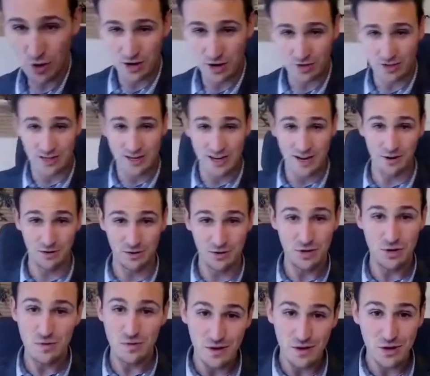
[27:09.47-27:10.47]
the deal.
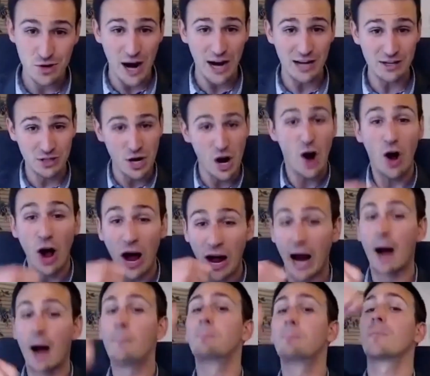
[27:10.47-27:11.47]
You guys know,
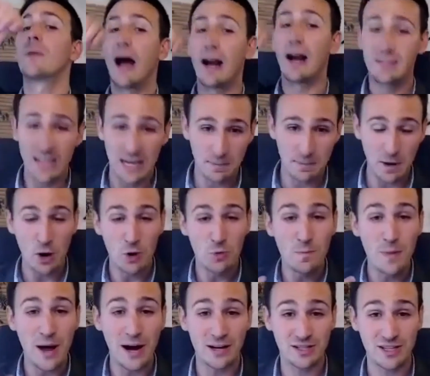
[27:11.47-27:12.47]
like, I take my own
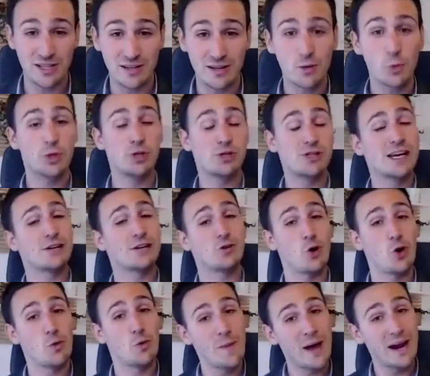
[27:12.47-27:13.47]
medicine. When you take
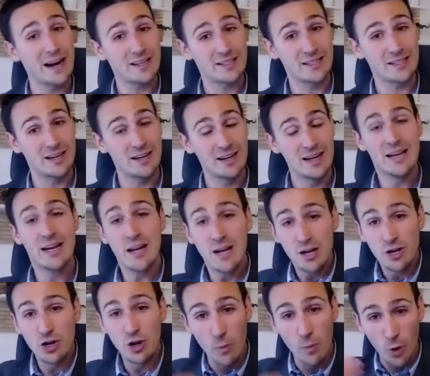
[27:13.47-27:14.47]
your own medicine,
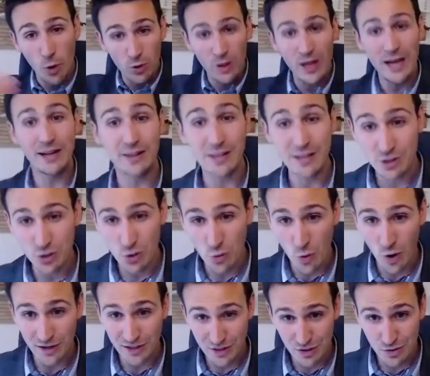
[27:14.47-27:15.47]
you're more likely to
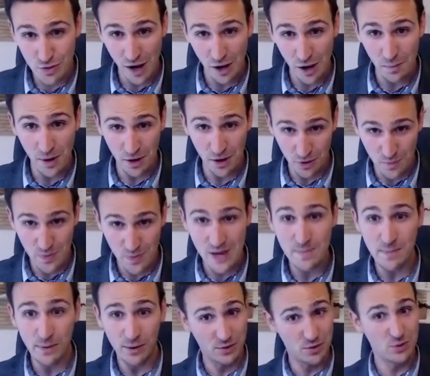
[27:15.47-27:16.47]
want to help other
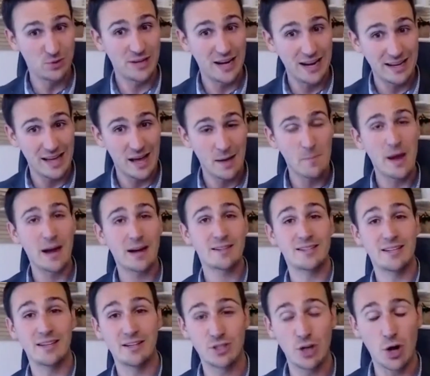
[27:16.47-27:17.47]
people to take that
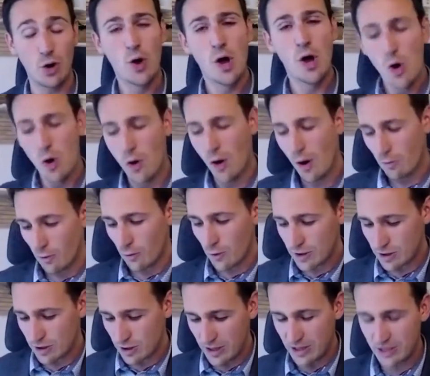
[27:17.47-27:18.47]
medicine. So
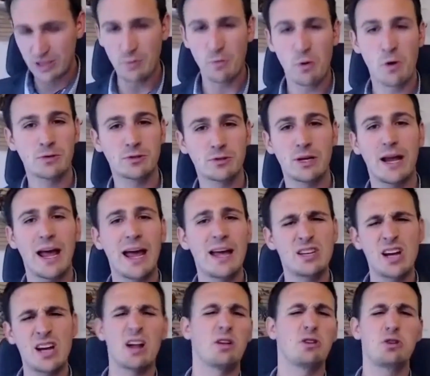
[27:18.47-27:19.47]
originally someone was like, hey,
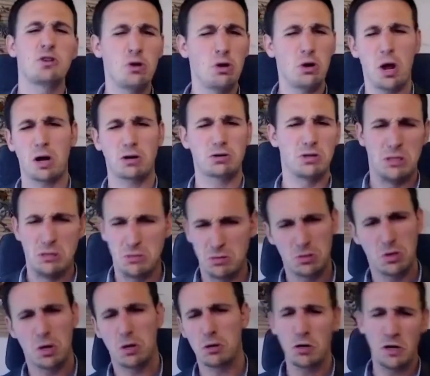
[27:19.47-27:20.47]
Tyler, you don't actually do
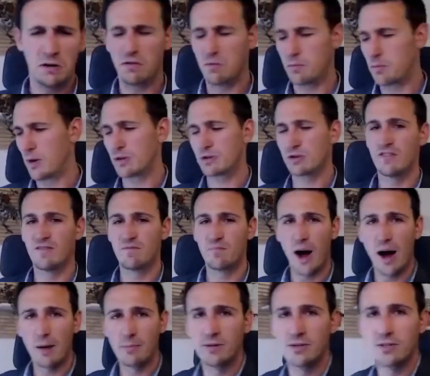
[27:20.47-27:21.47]
that. You don't have a picture of
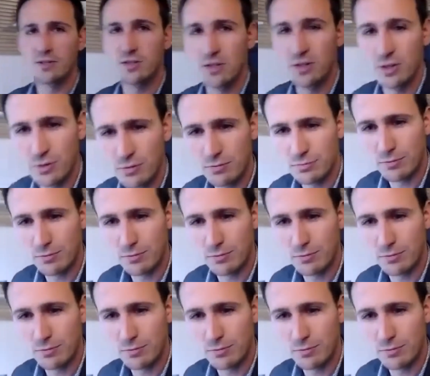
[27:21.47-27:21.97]
Bob and Sue.